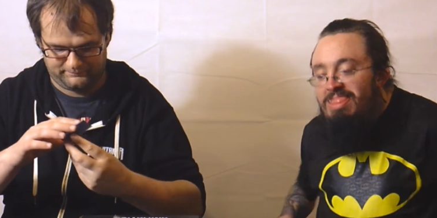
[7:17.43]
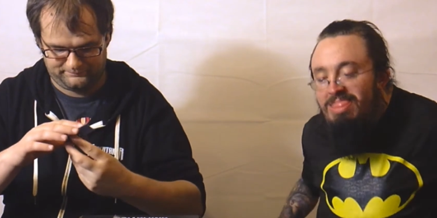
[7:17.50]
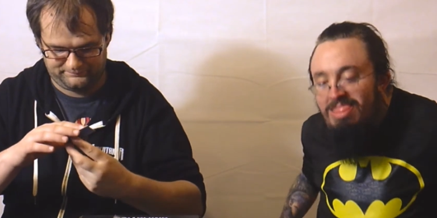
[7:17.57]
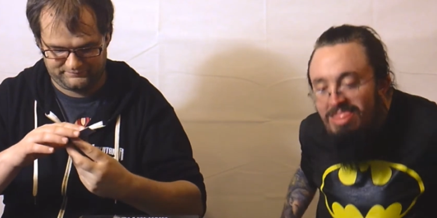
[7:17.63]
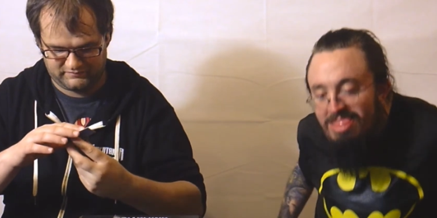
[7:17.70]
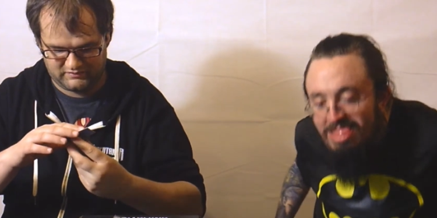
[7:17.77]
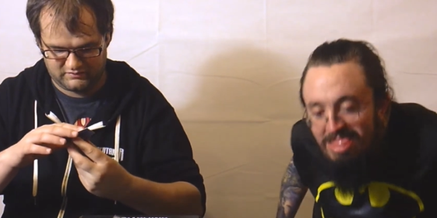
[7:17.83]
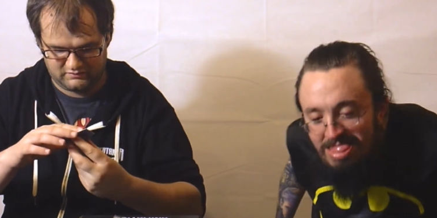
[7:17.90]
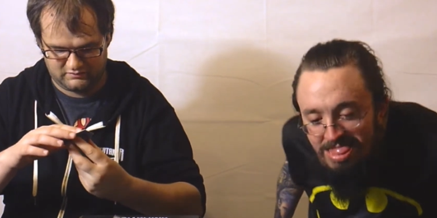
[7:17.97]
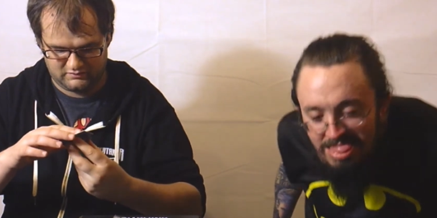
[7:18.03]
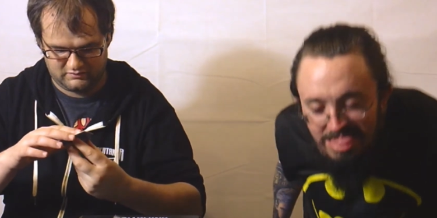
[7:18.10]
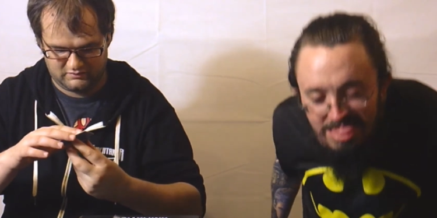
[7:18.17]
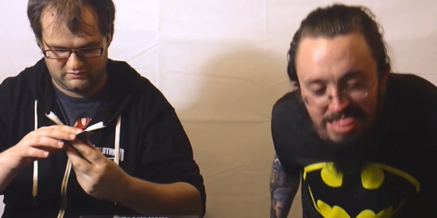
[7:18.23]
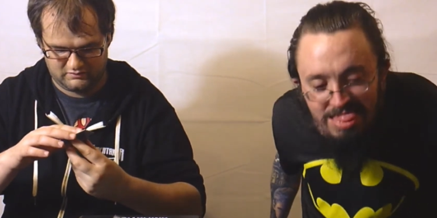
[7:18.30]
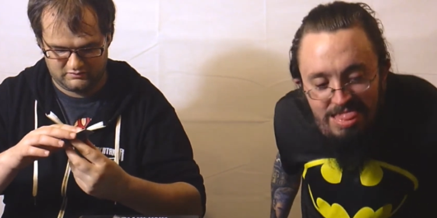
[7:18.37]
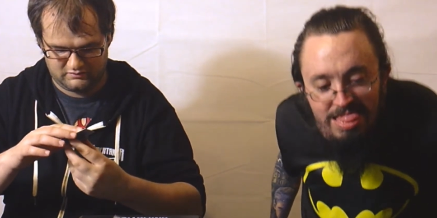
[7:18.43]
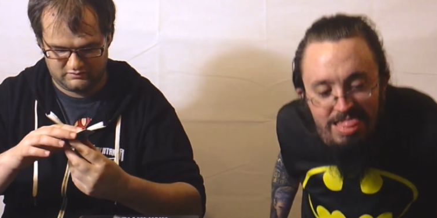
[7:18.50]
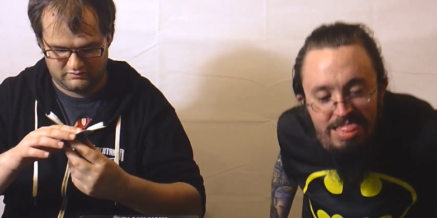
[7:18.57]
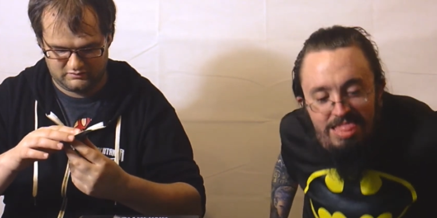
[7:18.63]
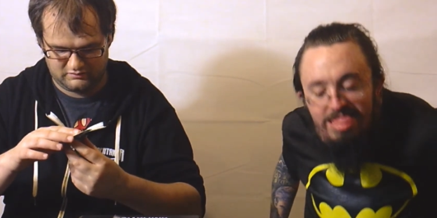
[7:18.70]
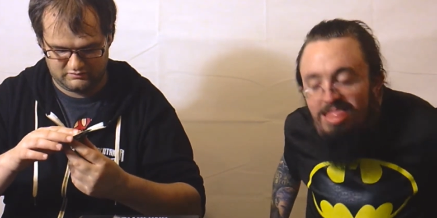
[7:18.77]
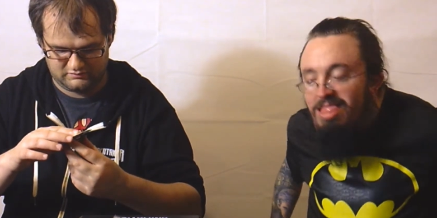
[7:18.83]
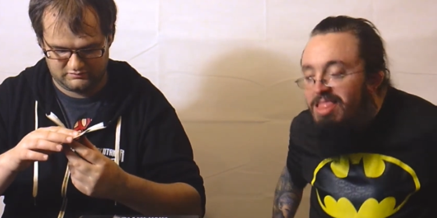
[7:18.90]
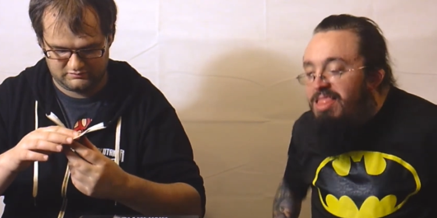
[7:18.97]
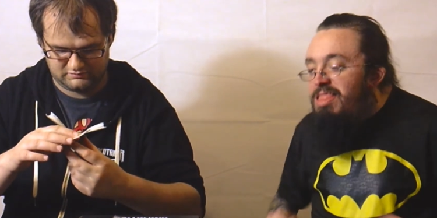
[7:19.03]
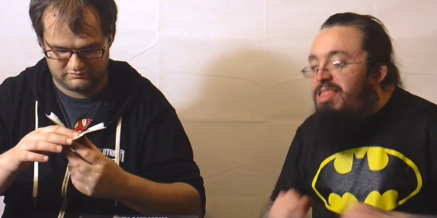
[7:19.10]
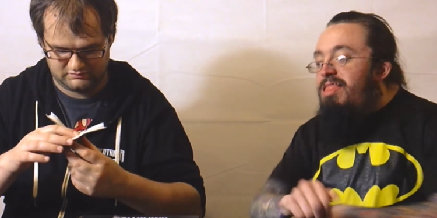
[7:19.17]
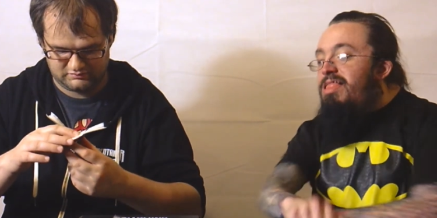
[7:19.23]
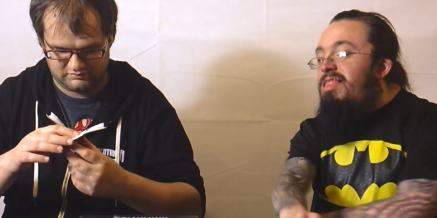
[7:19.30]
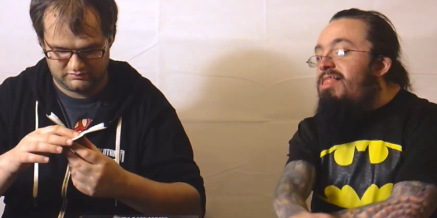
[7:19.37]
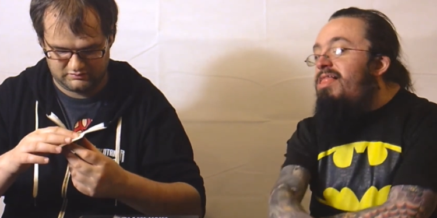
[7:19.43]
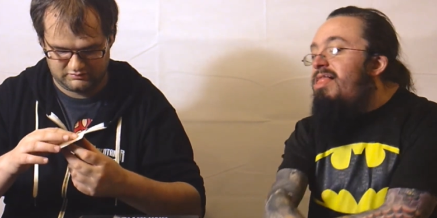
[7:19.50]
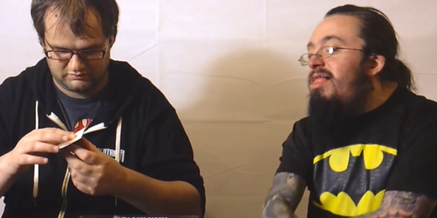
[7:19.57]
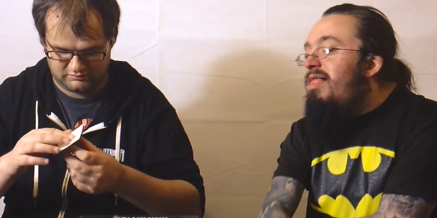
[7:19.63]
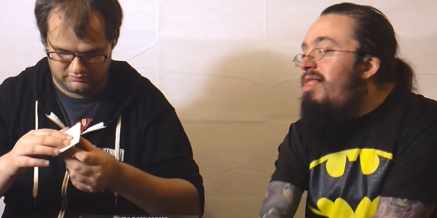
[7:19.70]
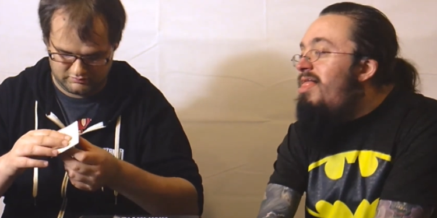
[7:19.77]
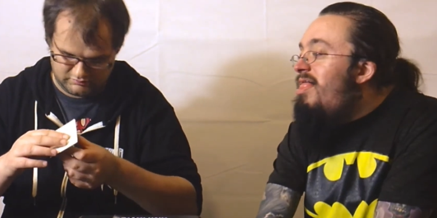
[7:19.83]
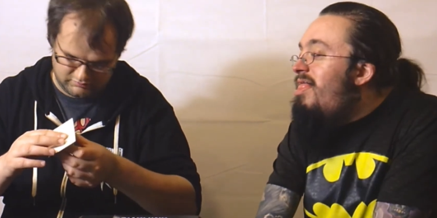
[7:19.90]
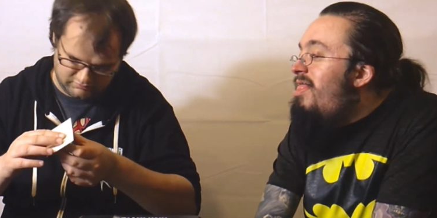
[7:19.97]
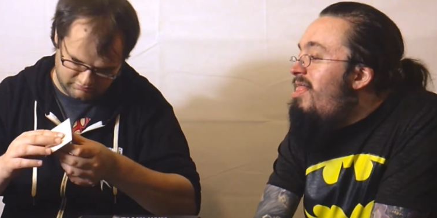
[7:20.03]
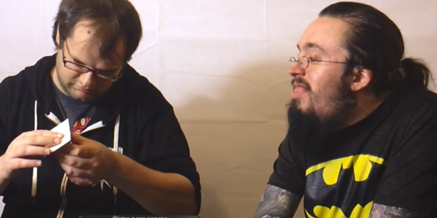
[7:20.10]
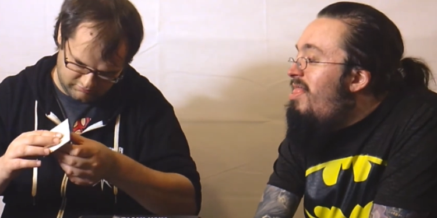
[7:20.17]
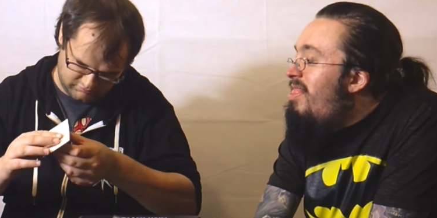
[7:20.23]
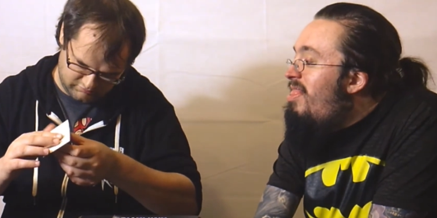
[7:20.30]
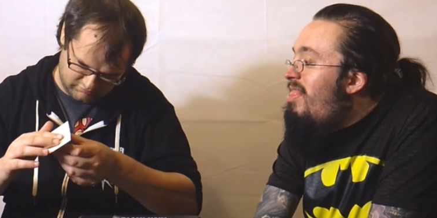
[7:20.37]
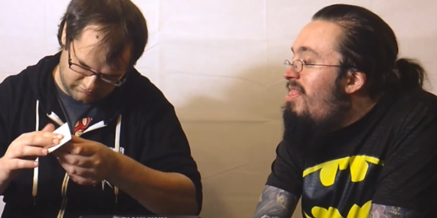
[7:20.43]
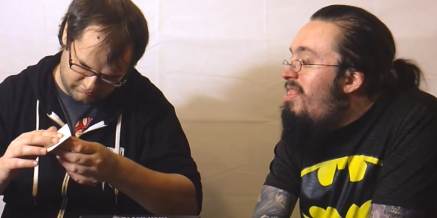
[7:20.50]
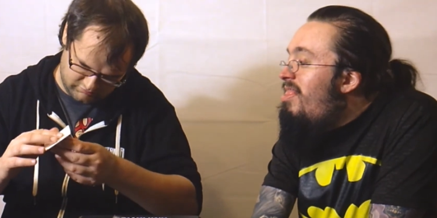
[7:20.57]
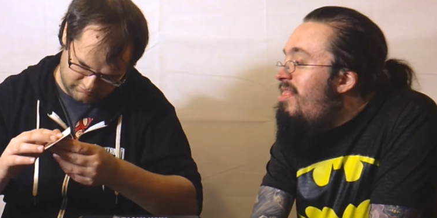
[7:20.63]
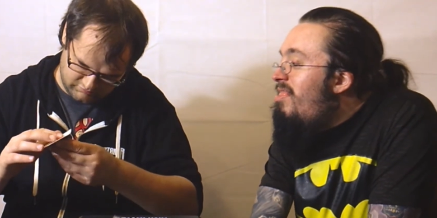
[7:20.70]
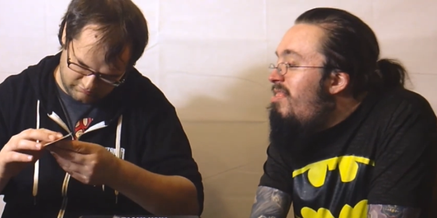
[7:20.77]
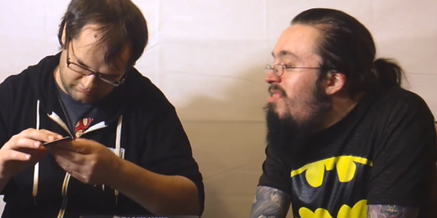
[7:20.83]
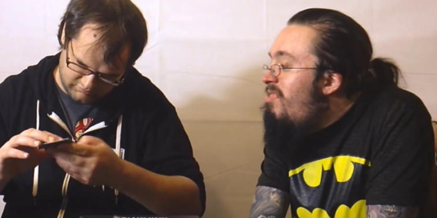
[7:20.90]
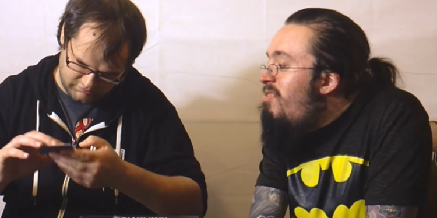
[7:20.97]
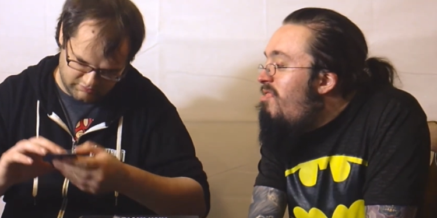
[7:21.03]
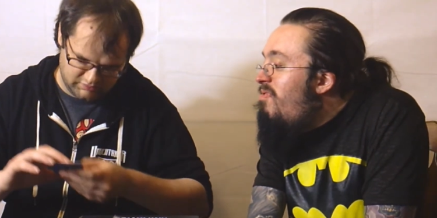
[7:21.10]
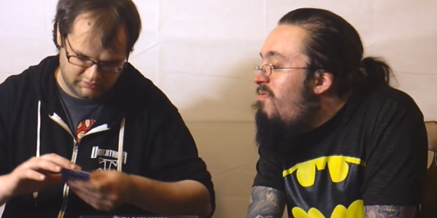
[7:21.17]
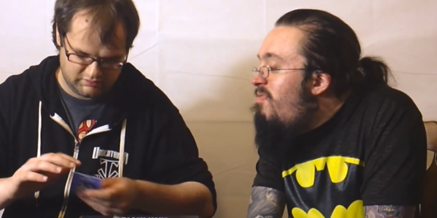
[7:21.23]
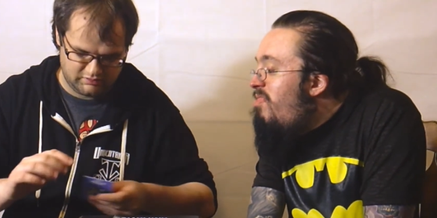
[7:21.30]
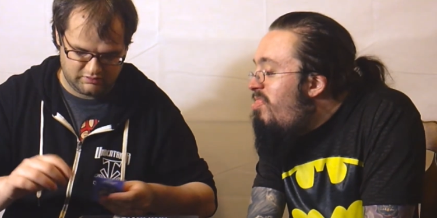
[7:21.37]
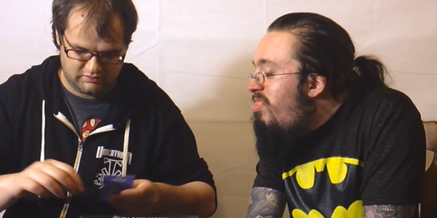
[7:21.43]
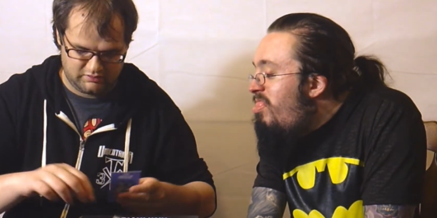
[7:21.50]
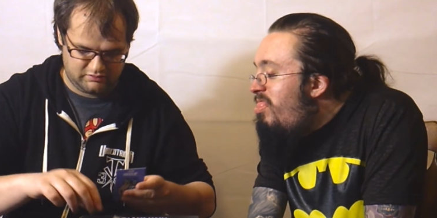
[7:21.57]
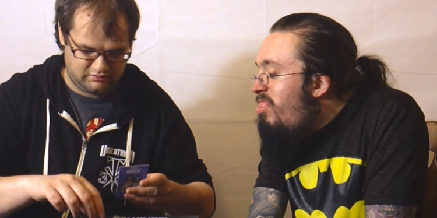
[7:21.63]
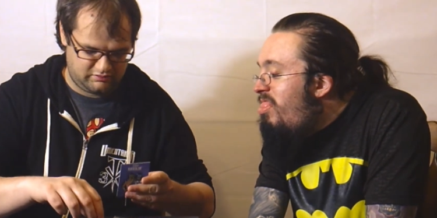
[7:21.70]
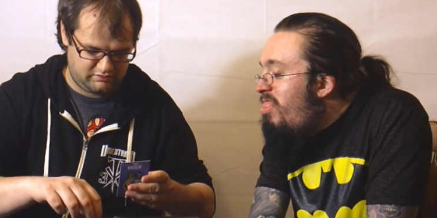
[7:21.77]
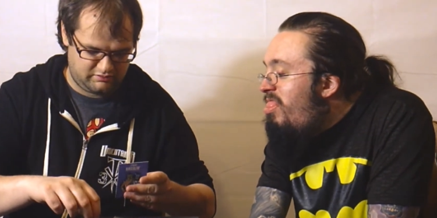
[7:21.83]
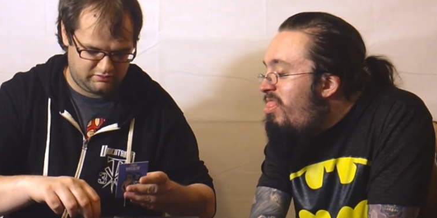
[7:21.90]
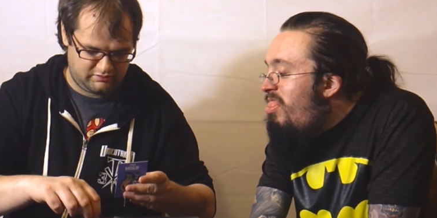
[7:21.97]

No one is speaking in this clip.